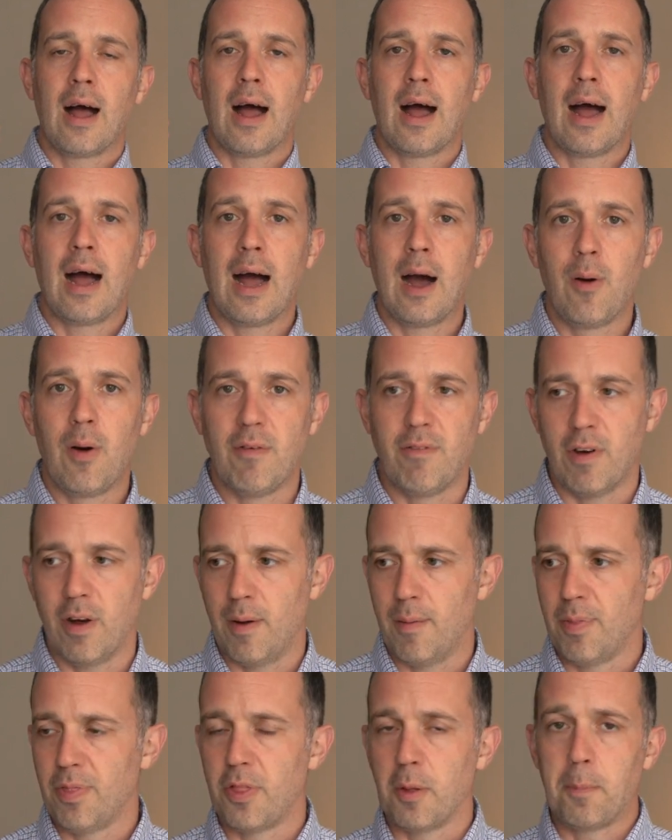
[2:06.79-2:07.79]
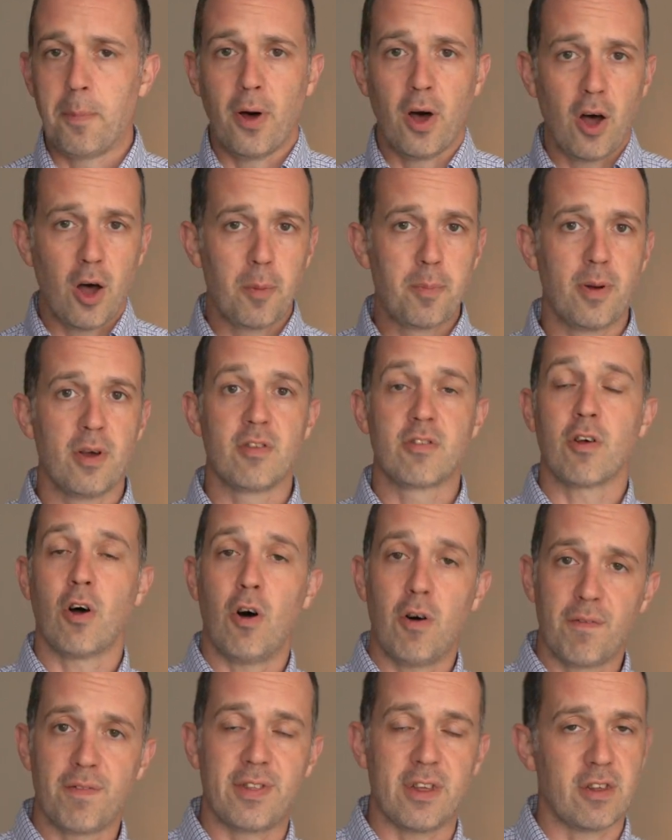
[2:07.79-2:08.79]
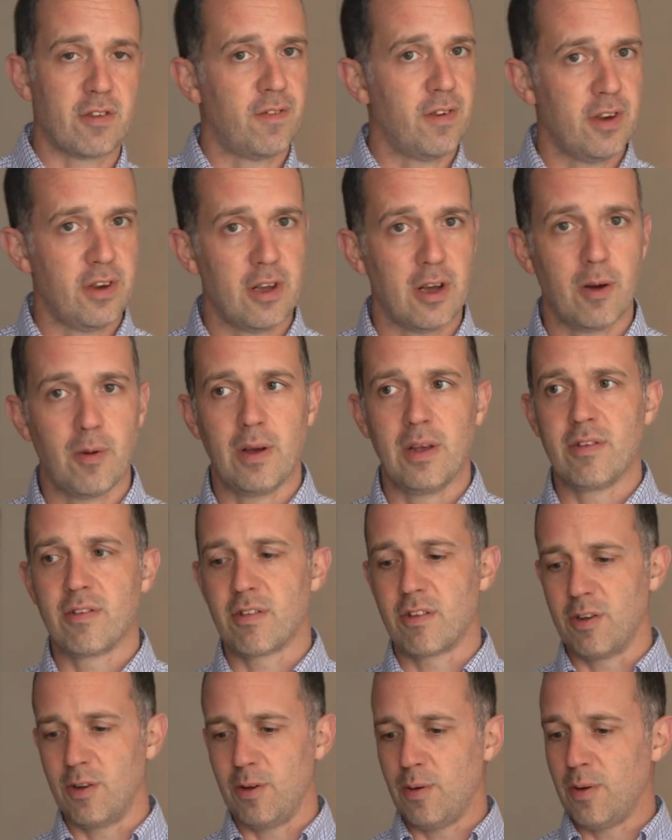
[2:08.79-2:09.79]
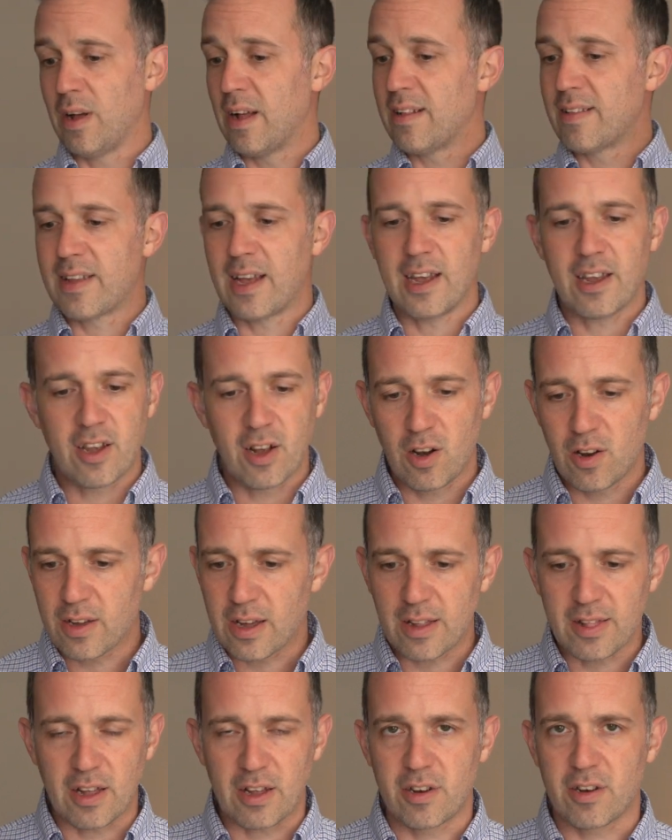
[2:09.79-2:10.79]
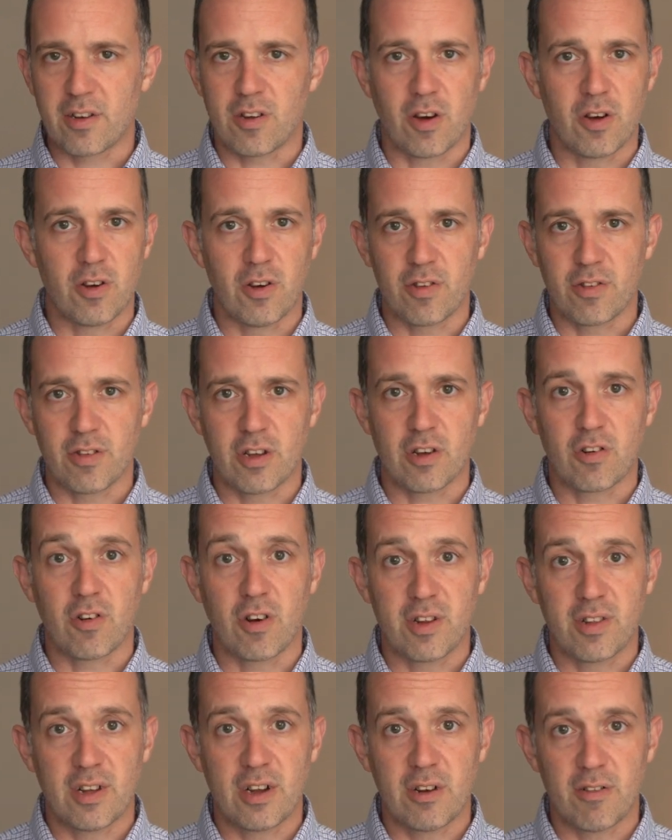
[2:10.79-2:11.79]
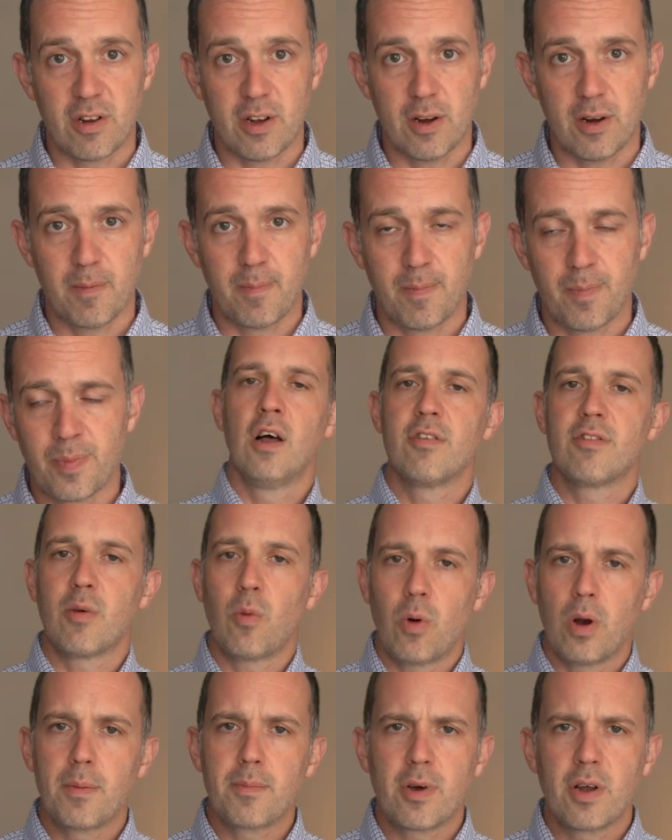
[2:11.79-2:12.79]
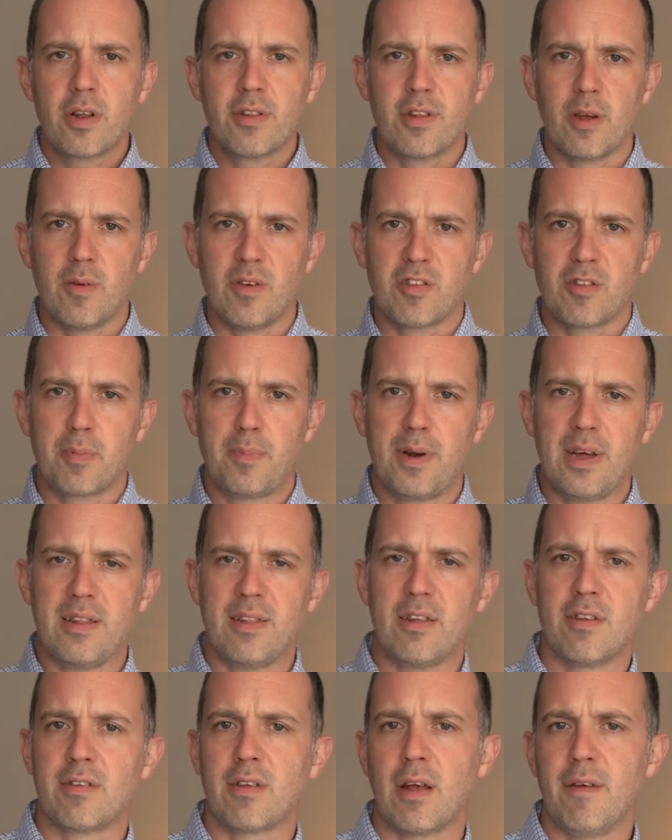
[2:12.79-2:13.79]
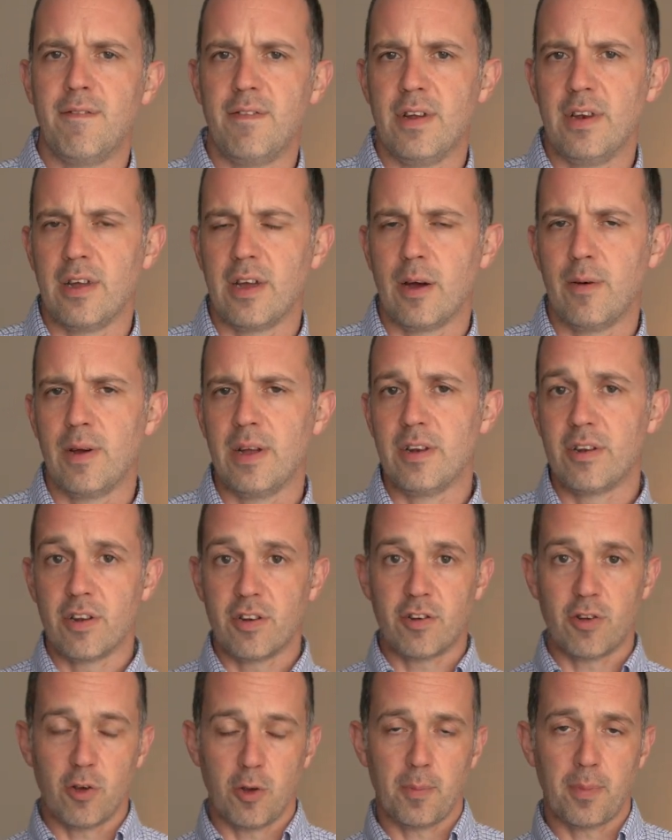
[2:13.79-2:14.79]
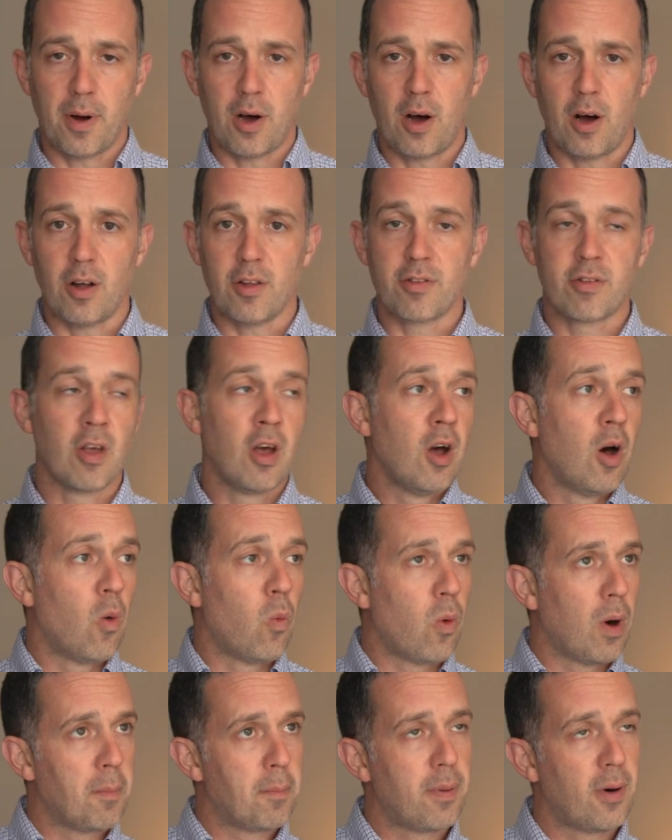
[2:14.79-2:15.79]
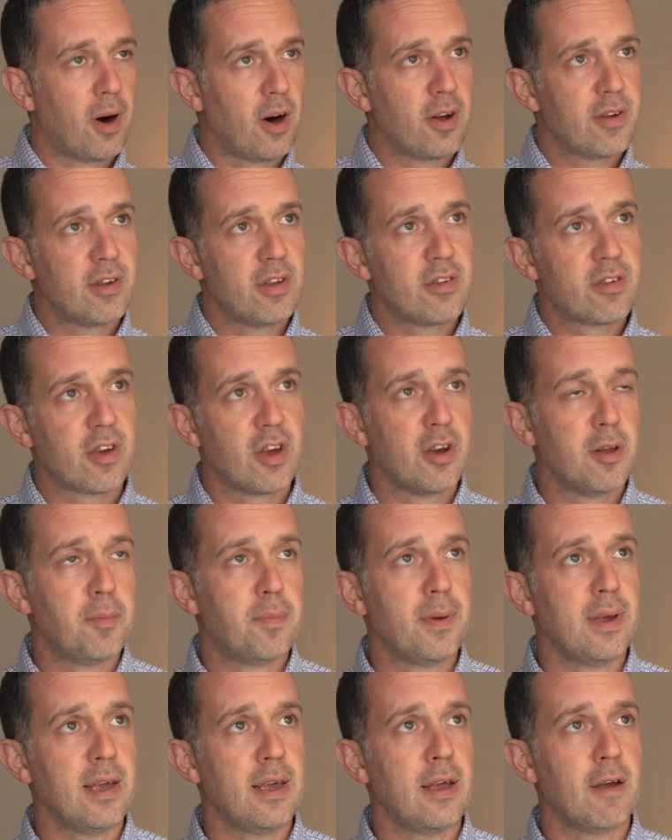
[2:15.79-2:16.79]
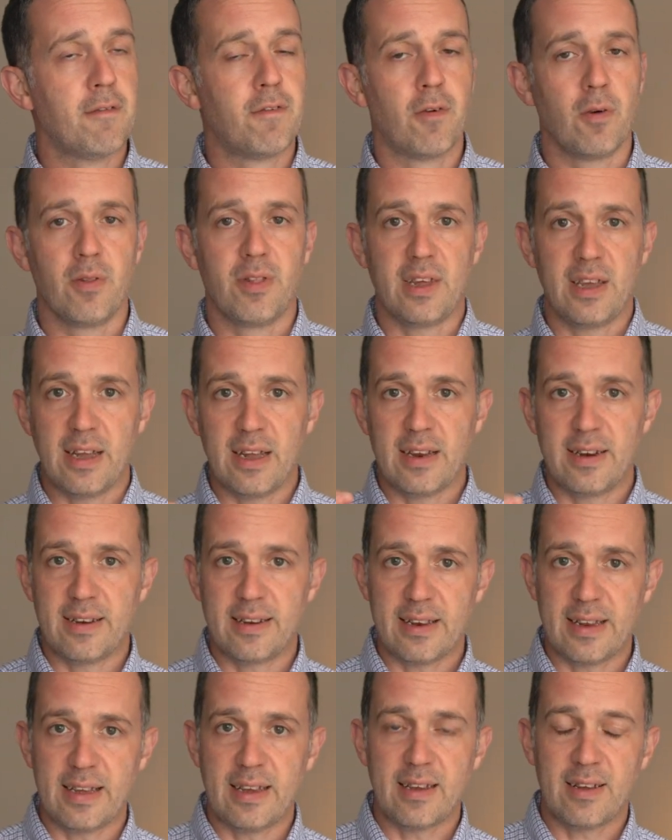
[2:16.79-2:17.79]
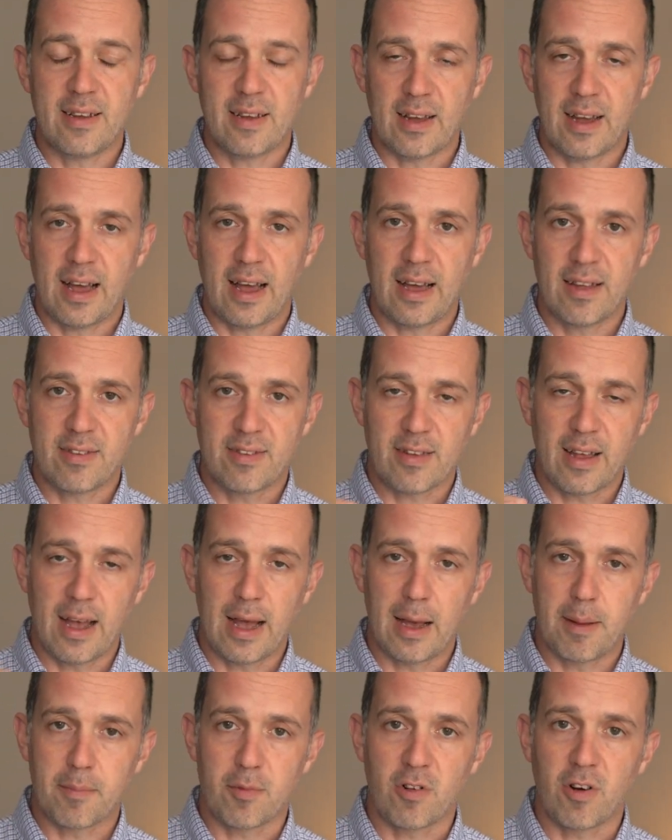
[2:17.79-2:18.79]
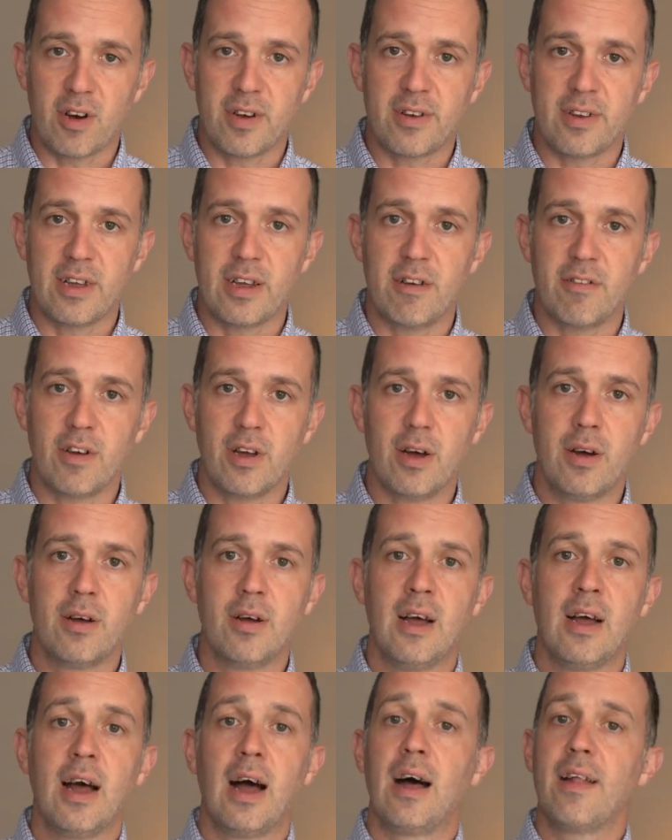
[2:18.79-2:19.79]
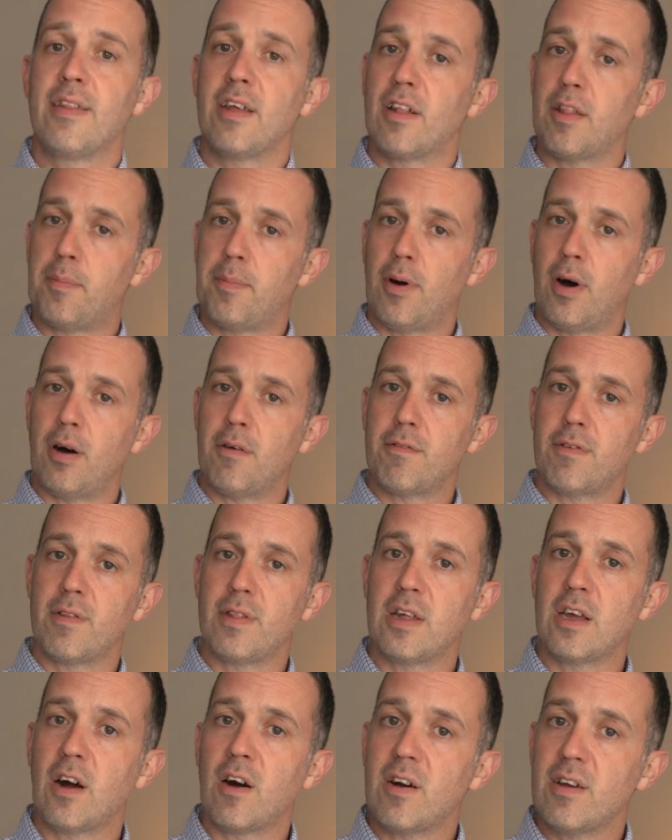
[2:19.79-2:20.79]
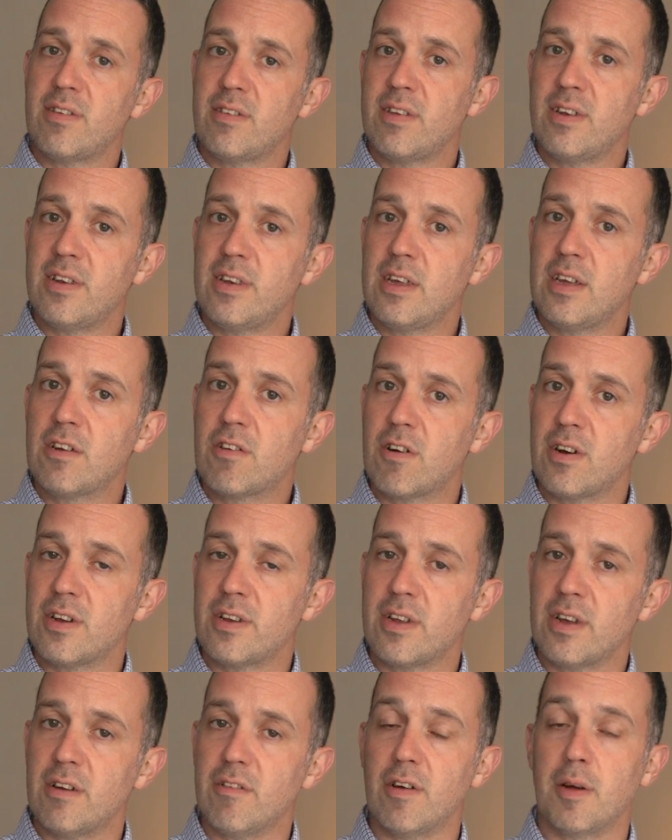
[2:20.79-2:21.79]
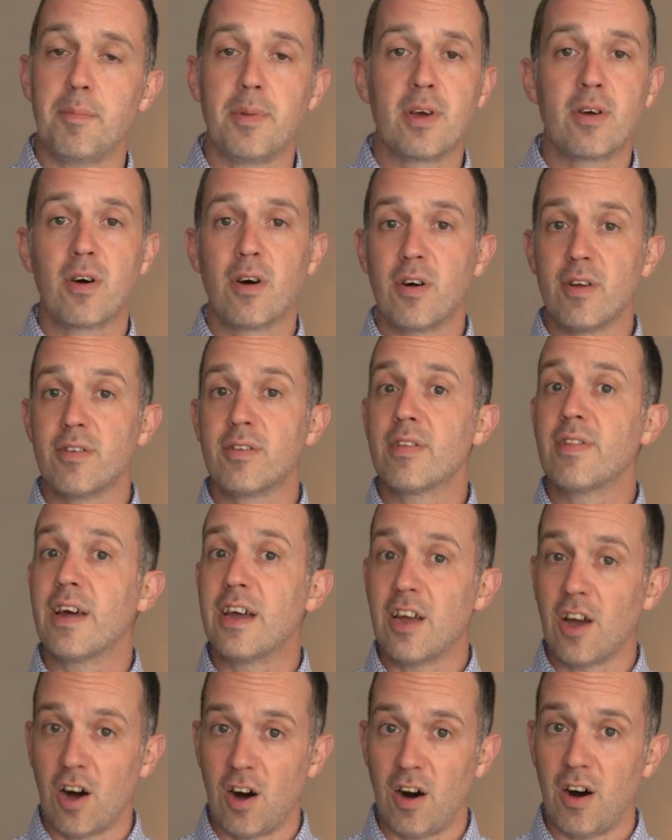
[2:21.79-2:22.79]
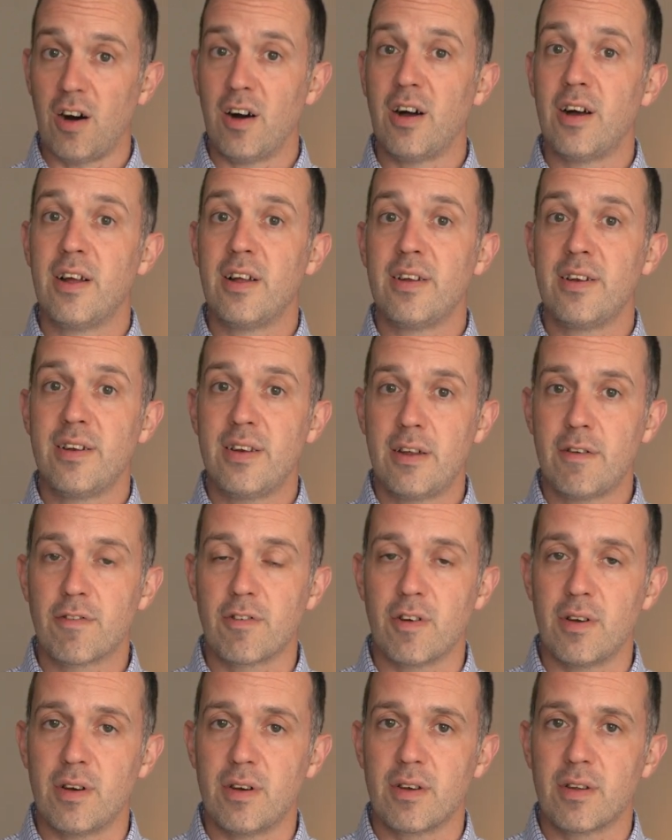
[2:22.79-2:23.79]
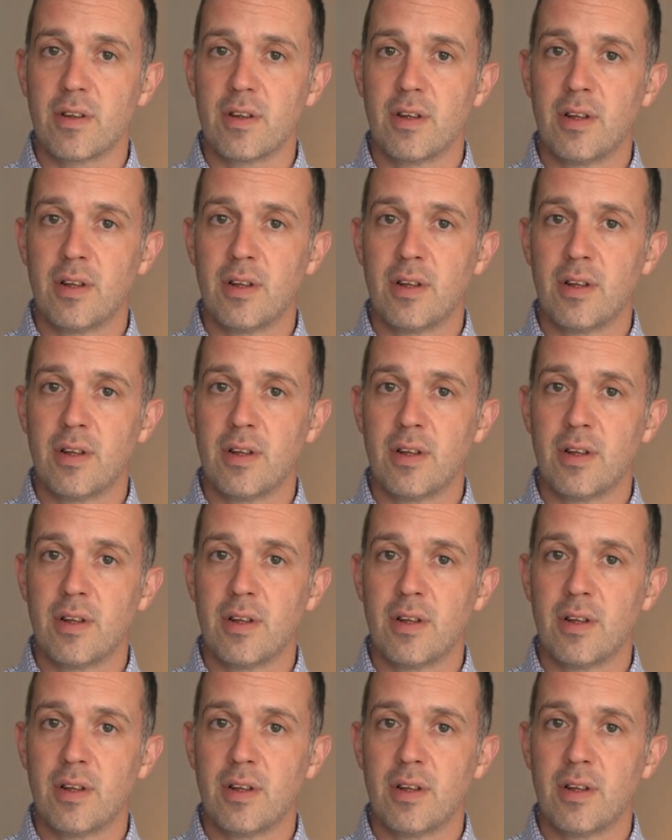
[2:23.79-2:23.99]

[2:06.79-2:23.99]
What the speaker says: However, the purpose of this video is to take a look at that diagnostic criteria. So what I'm going to do is split this video into two parts. One part is going to be for the DSM criteria and the other part for the ICD criteria, because they are different.